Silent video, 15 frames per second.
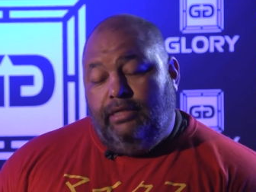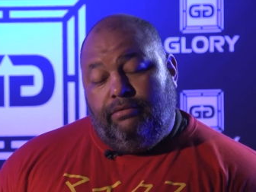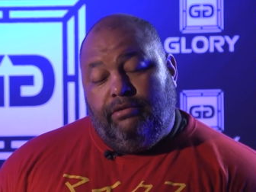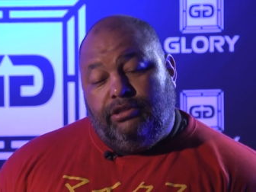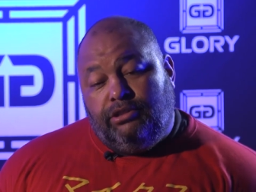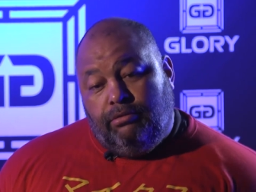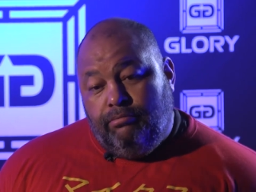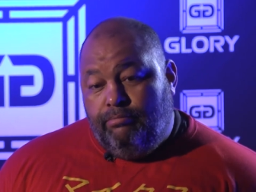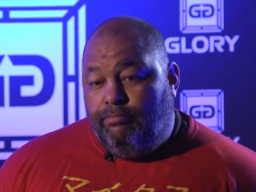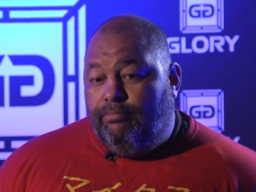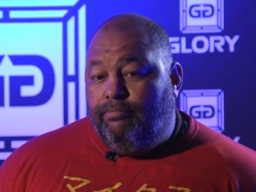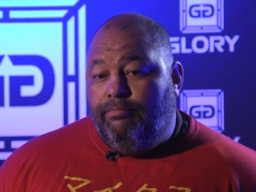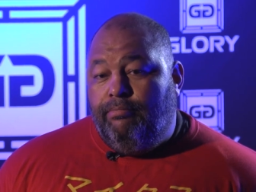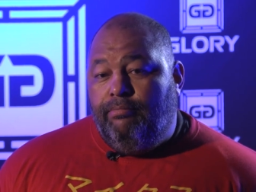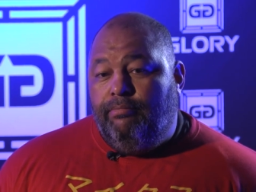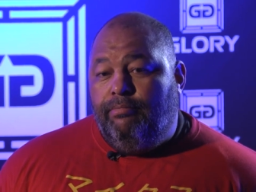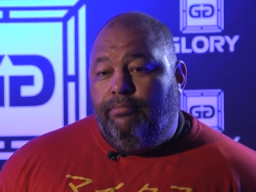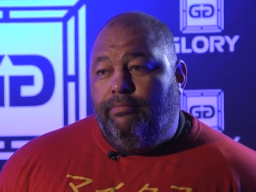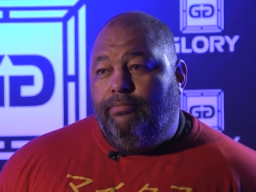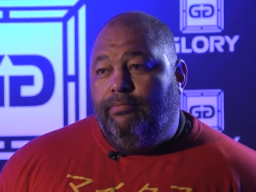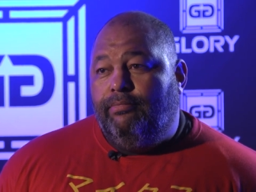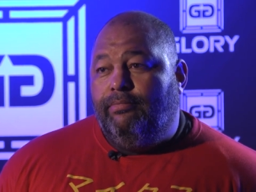there were some
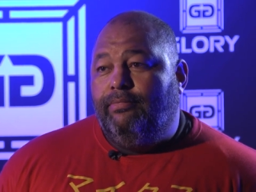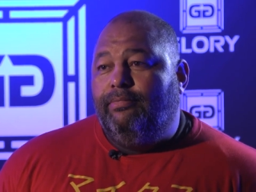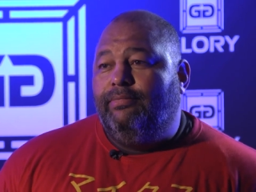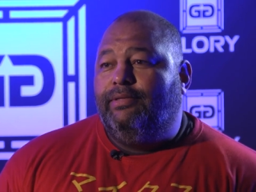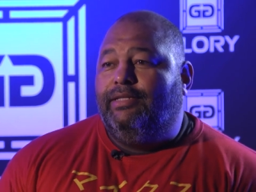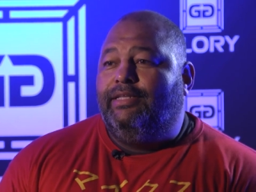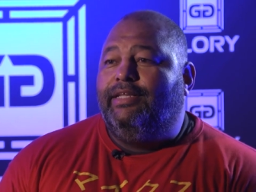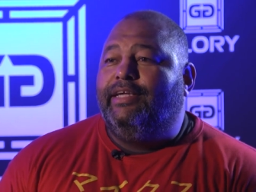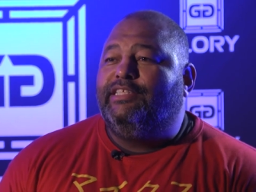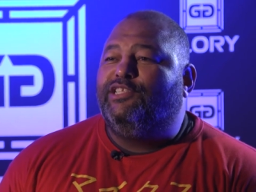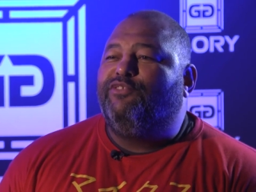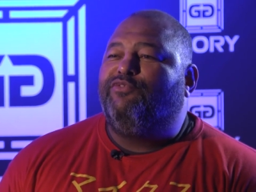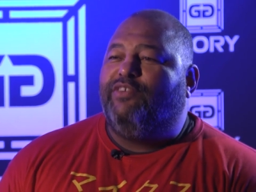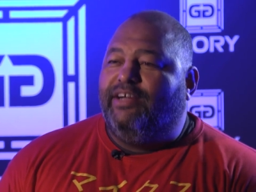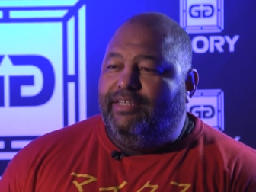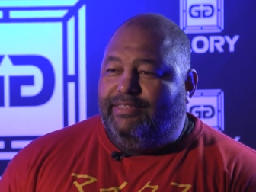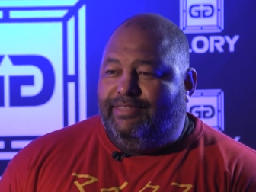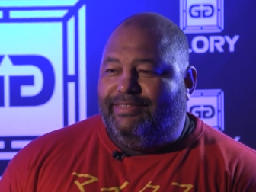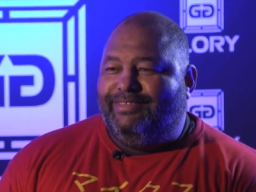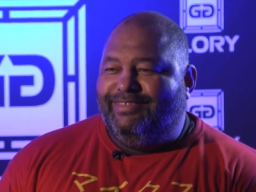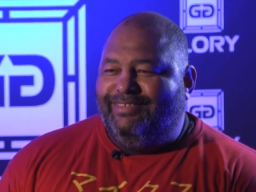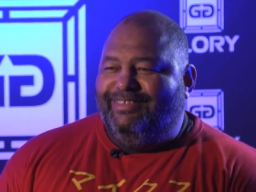lesser
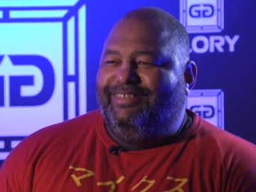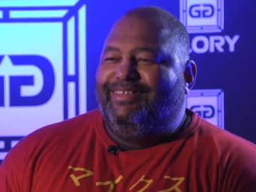fights.